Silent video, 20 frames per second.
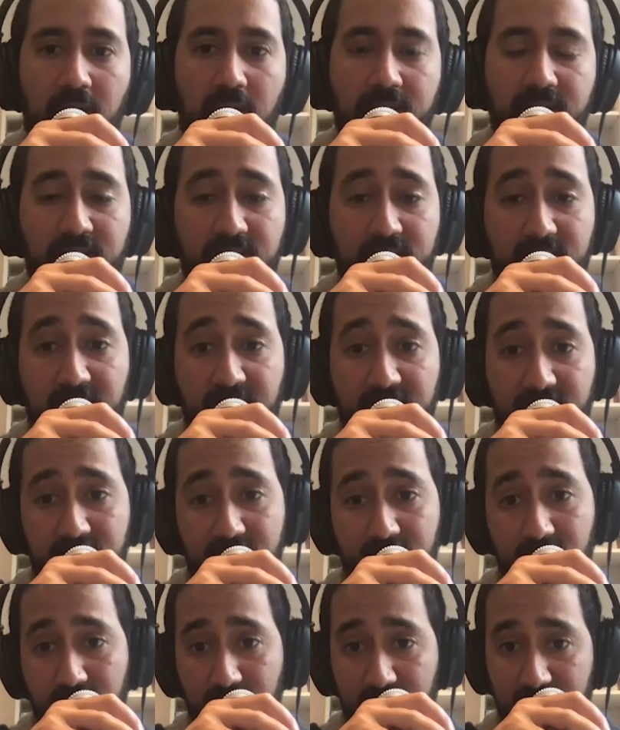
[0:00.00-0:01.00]
I think that's,
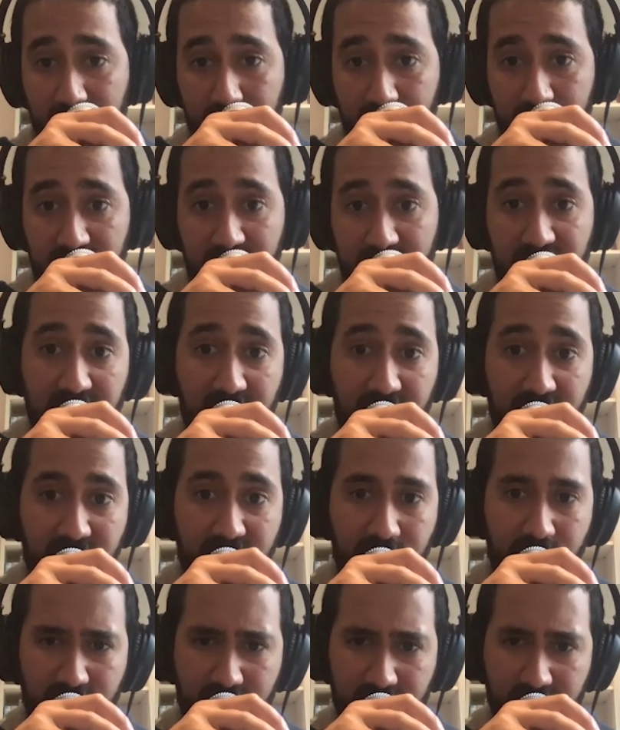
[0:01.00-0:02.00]
you know, something that I've
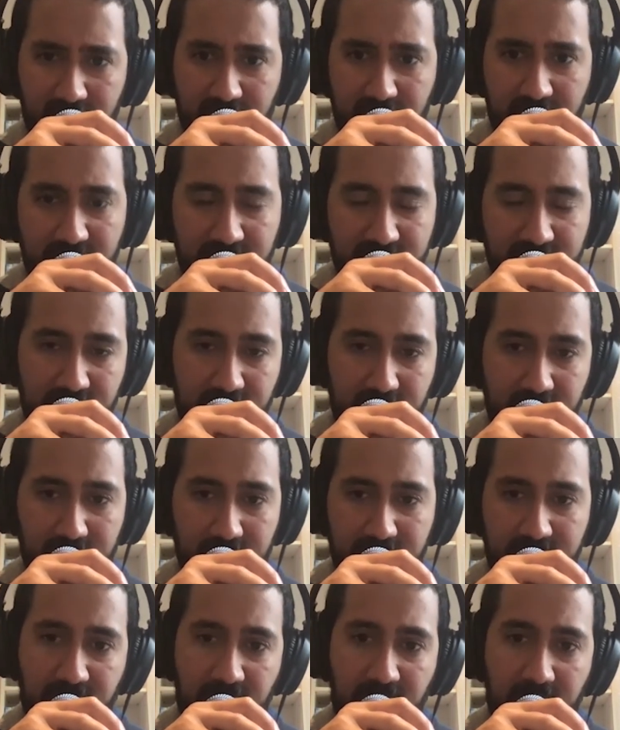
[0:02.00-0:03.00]
come to realize and
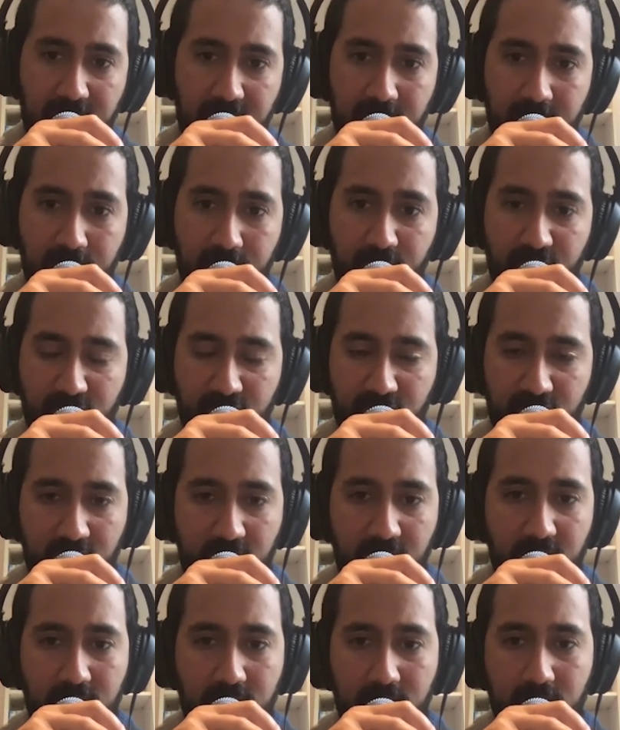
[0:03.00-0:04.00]
understand and
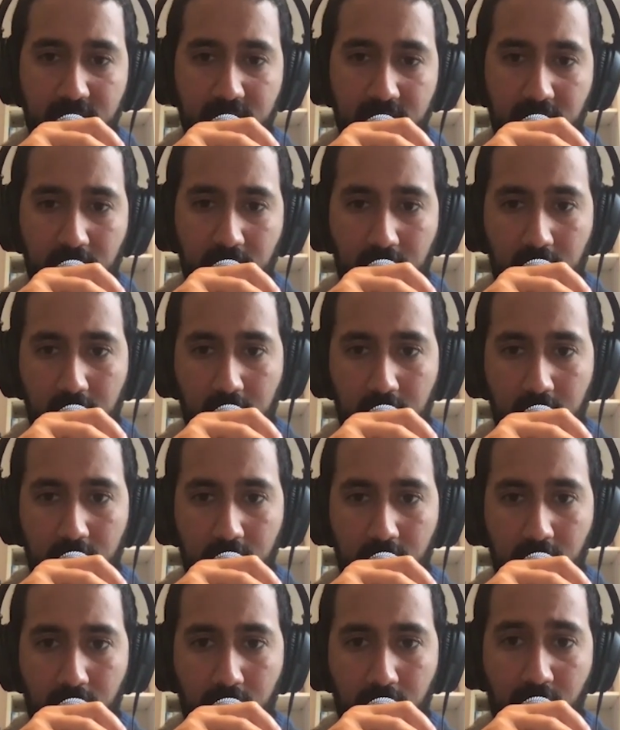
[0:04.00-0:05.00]
appreciate uh,
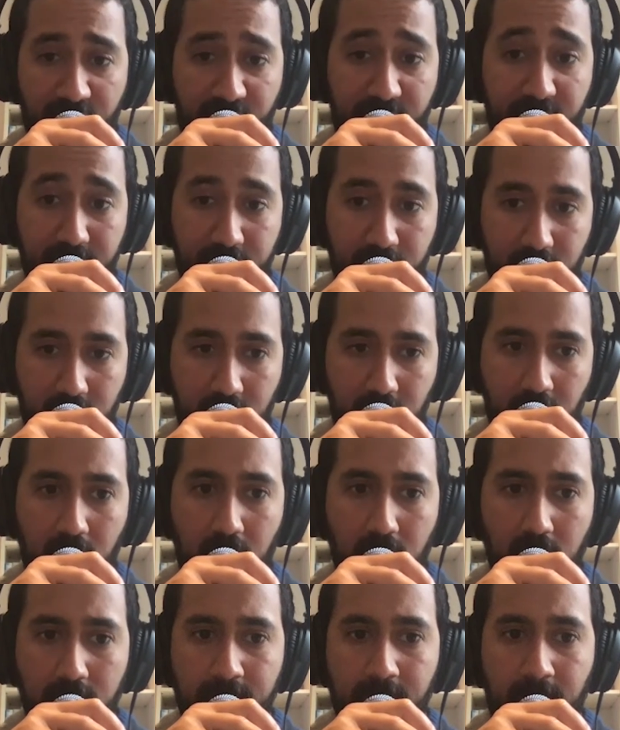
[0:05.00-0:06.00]
of people here.
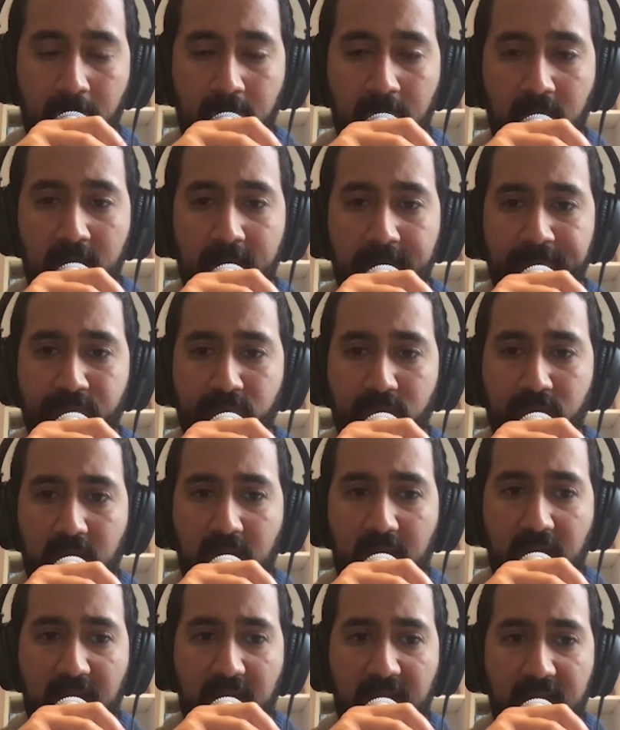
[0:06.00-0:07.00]

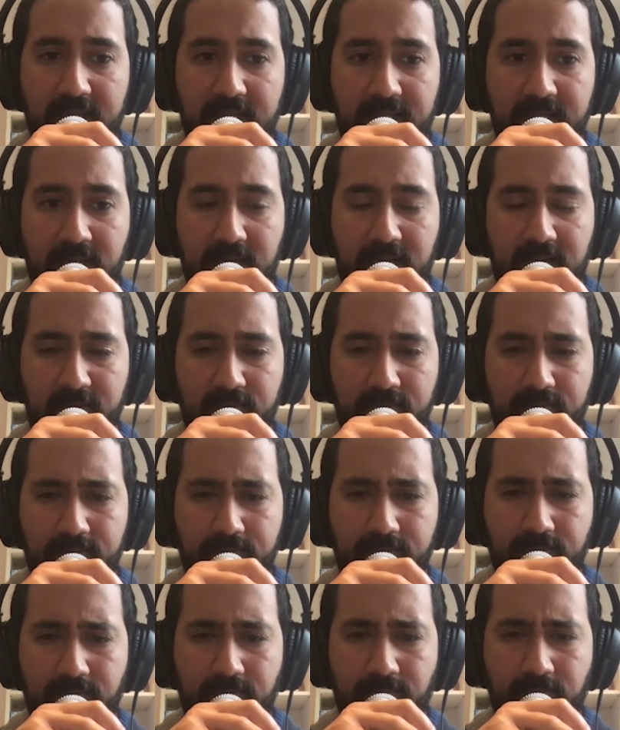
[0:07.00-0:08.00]
And um,
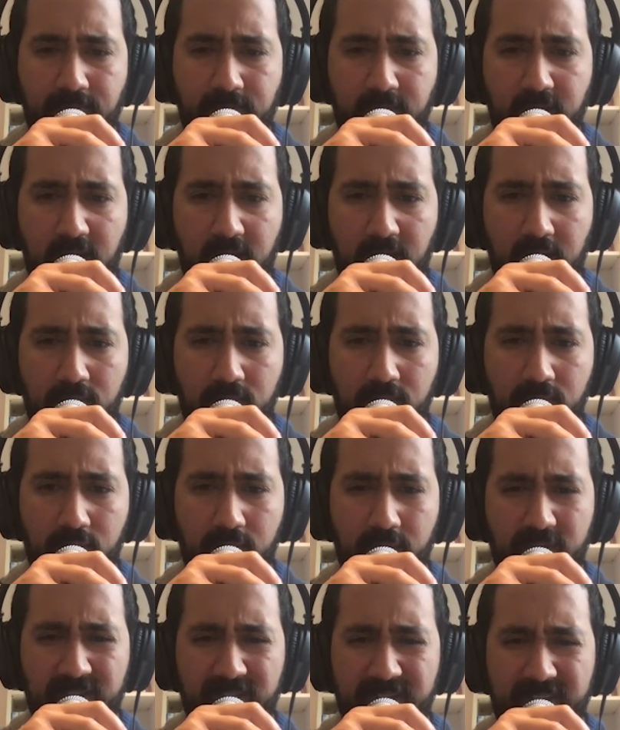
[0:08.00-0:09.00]
yeah, what
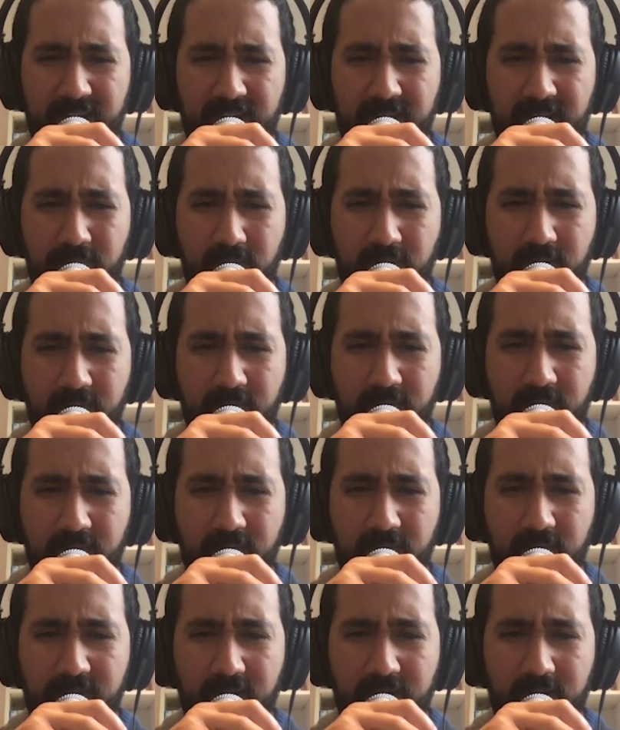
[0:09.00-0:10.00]
was the second part of that
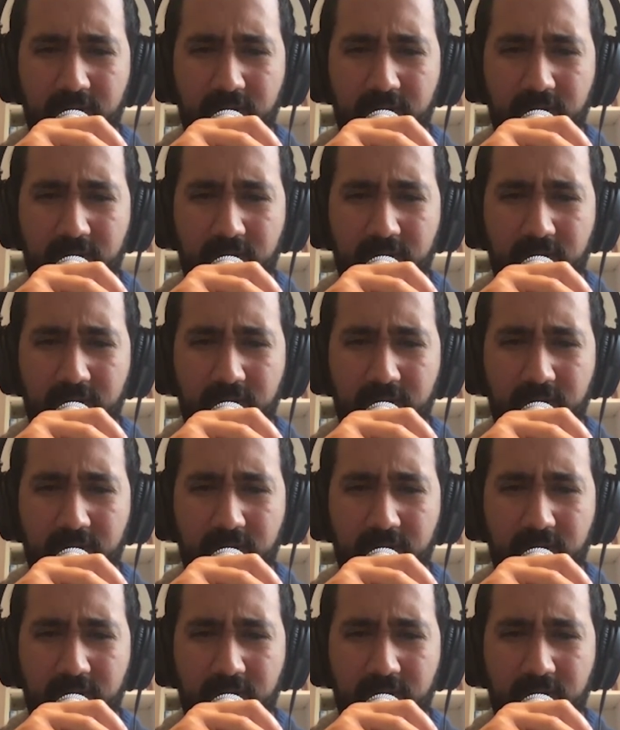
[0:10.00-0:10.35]
question?